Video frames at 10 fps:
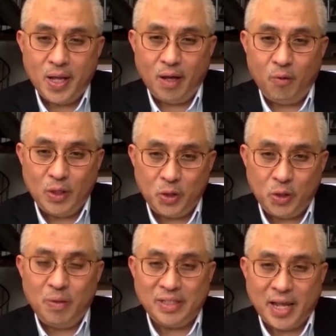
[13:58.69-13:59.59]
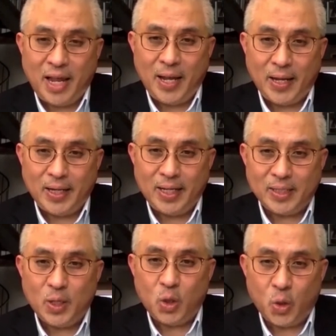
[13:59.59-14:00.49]
and we should be scaling
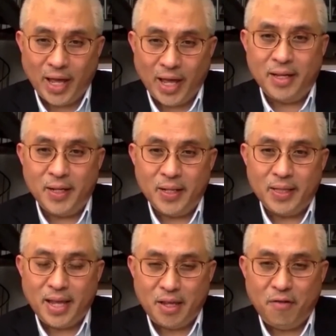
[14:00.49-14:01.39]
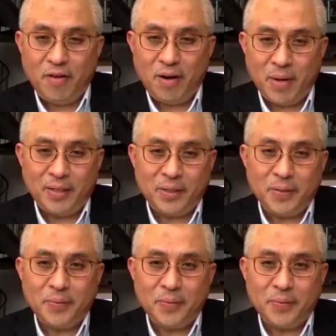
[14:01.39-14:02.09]
this together. Thank you very much.